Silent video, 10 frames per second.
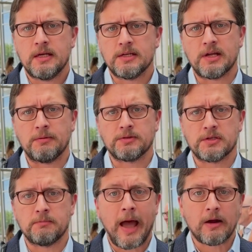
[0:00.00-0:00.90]

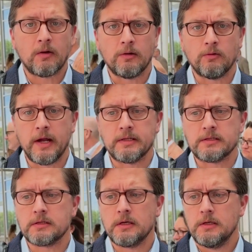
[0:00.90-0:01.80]
establishing background
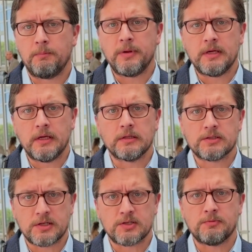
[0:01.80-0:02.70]
rates, being
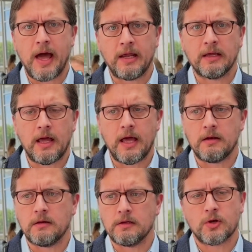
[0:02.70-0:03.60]
systematic and